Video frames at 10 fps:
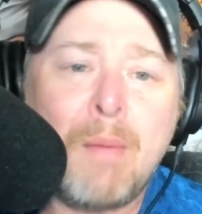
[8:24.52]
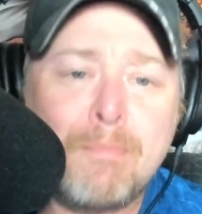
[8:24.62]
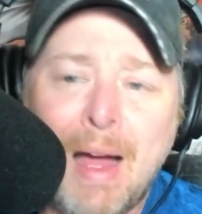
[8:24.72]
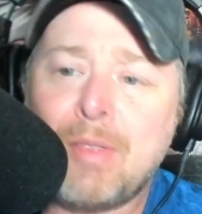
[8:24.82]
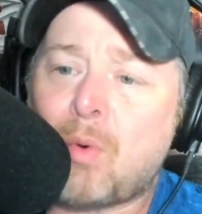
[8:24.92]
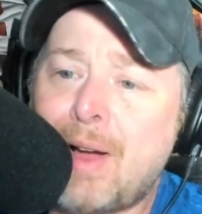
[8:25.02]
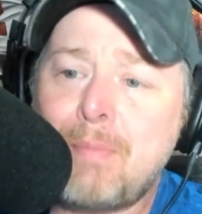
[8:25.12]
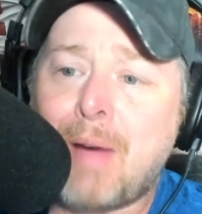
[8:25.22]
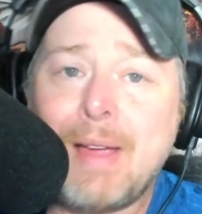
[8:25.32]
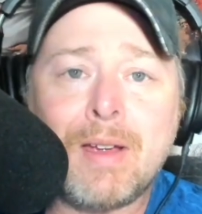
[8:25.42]
By the way,
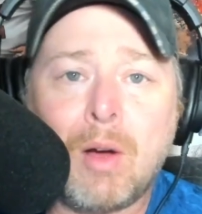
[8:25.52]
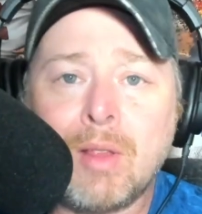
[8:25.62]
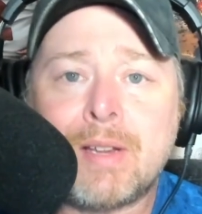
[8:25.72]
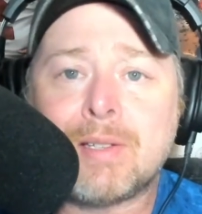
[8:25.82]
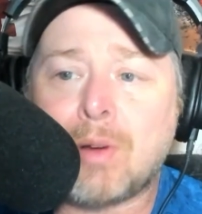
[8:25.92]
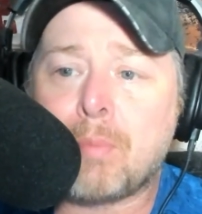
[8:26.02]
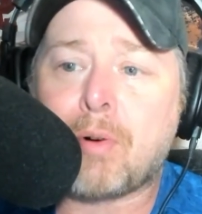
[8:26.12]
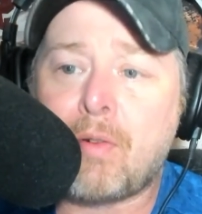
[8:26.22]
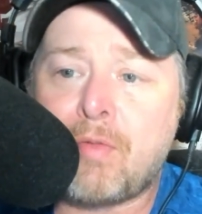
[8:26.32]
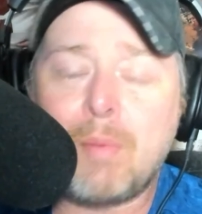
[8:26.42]
Mike Golic is on
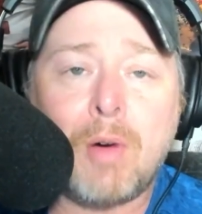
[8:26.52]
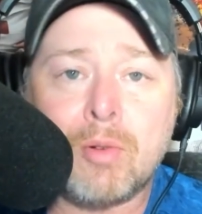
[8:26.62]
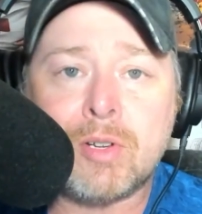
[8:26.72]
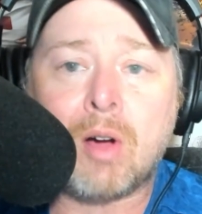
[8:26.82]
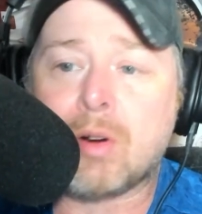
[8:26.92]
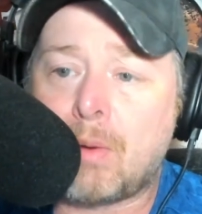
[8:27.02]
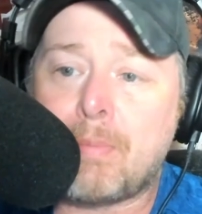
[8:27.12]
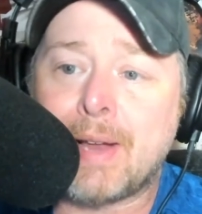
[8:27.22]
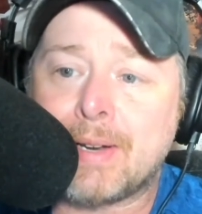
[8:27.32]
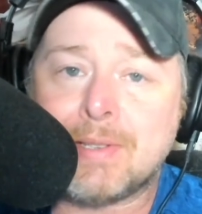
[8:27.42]
Pro Football Talk on
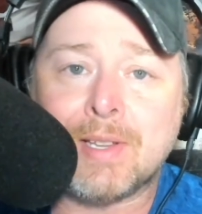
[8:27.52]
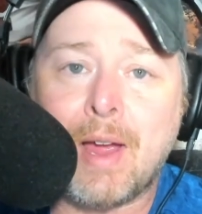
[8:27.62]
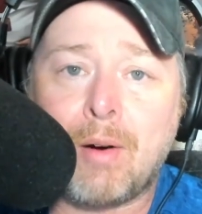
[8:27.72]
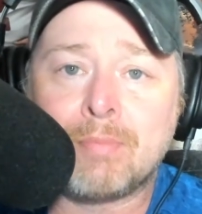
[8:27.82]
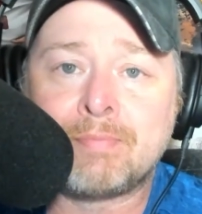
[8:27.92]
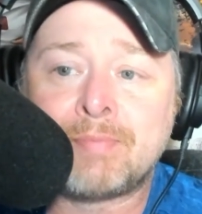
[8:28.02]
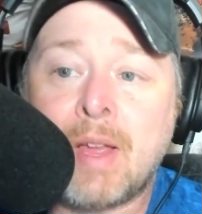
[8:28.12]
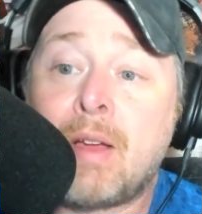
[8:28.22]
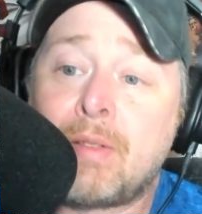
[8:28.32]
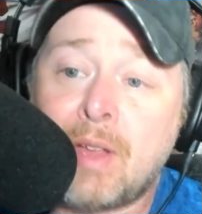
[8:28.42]
Mondays now.
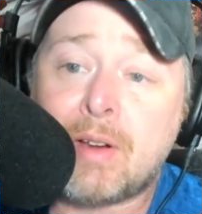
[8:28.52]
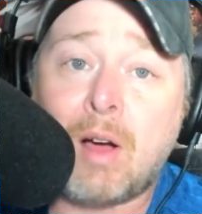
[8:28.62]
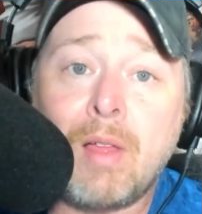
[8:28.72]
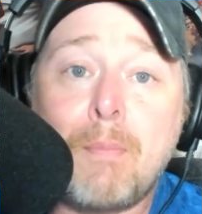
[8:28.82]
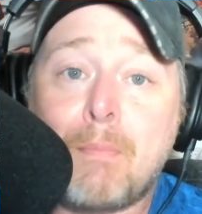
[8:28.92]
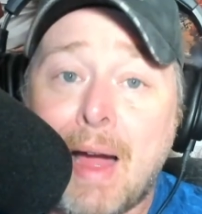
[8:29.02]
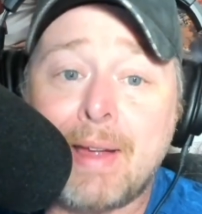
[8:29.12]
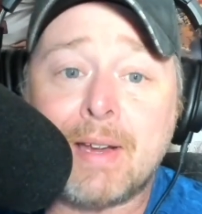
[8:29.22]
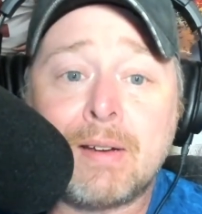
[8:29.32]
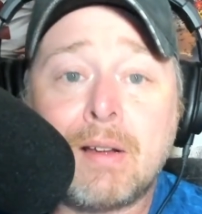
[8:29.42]
They call it
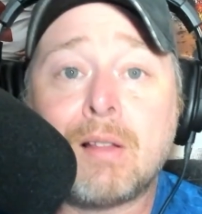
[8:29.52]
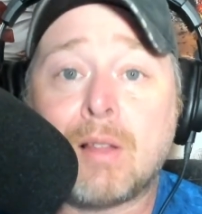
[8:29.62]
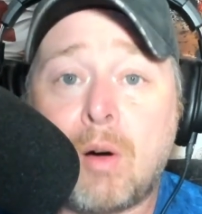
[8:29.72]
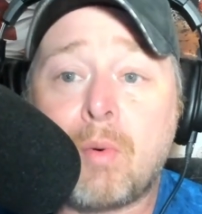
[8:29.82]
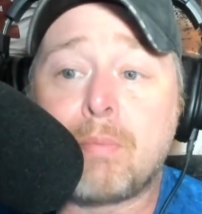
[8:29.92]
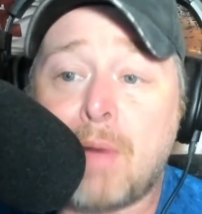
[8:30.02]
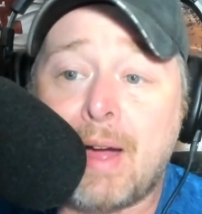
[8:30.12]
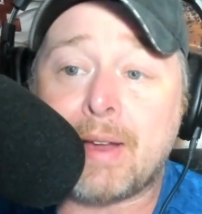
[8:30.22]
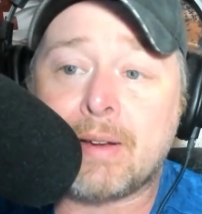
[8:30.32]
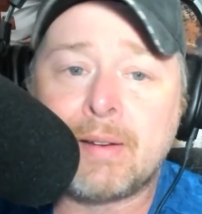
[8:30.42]
Mike Along with
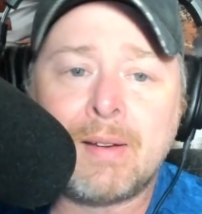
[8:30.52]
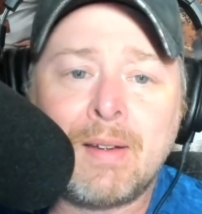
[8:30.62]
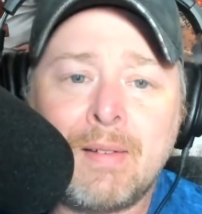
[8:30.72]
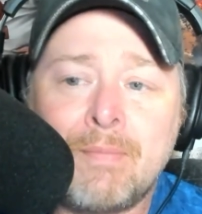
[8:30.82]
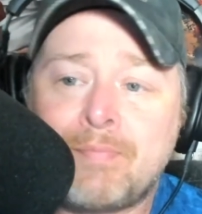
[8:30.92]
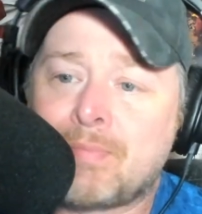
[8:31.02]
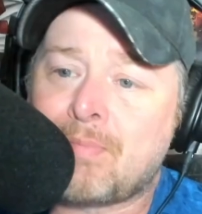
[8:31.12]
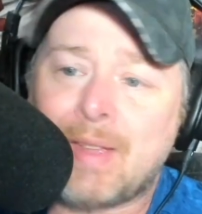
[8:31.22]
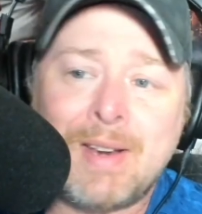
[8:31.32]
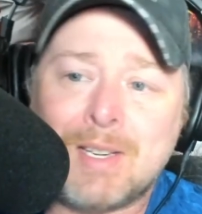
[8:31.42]
Mike.
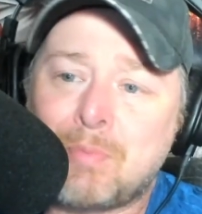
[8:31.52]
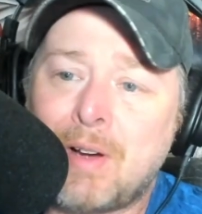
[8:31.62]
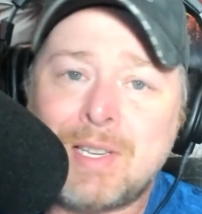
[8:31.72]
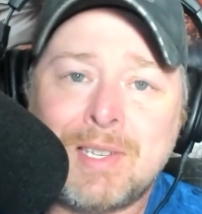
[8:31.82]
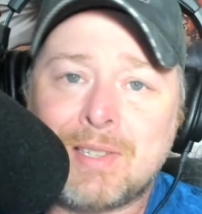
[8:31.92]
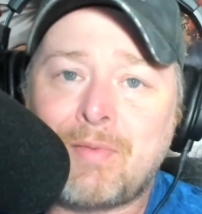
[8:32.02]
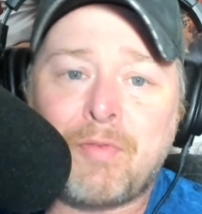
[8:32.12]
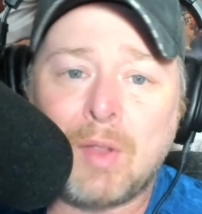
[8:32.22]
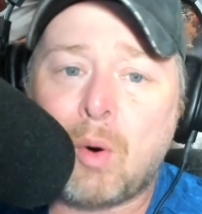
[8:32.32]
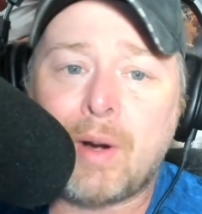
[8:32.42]
And as much as
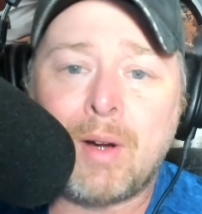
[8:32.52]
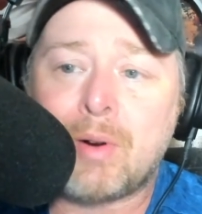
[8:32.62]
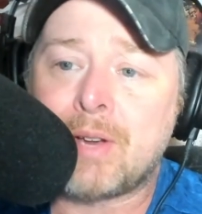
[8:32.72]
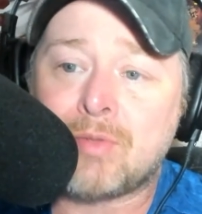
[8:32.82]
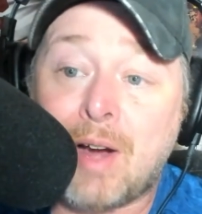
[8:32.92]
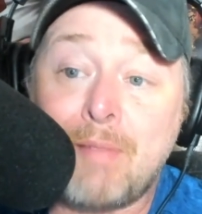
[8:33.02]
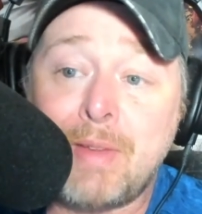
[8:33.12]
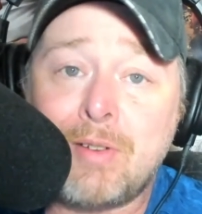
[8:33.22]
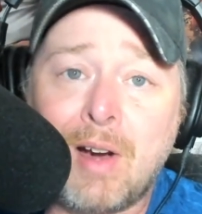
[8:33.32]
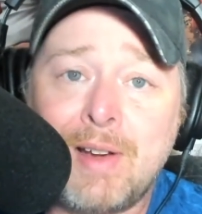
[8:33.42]
Florio can drive
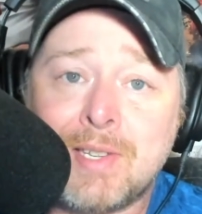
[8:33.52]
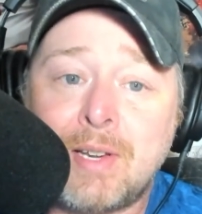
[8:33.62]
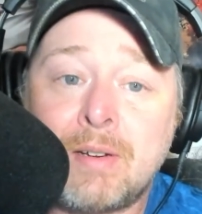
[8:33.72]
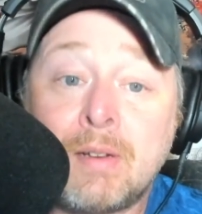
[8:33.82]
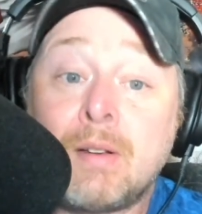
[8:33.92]
me crazy,